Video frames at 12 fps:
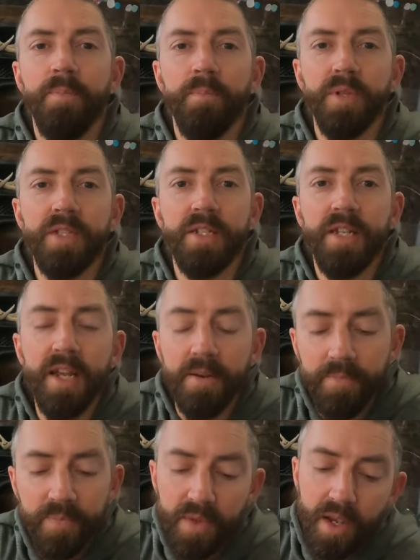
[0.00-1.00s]
But
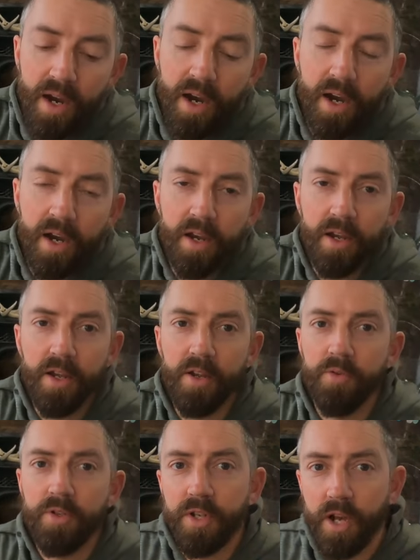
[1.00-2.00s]
today,
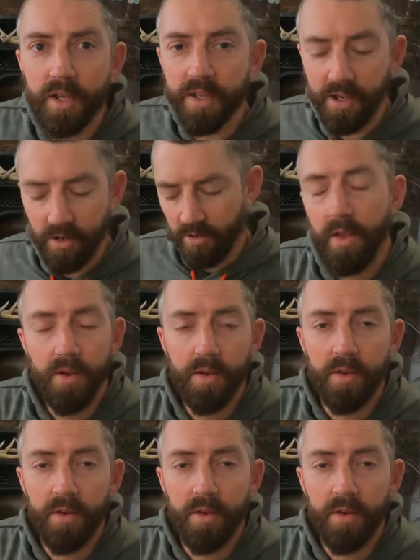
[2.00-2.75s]
uh, talking gears.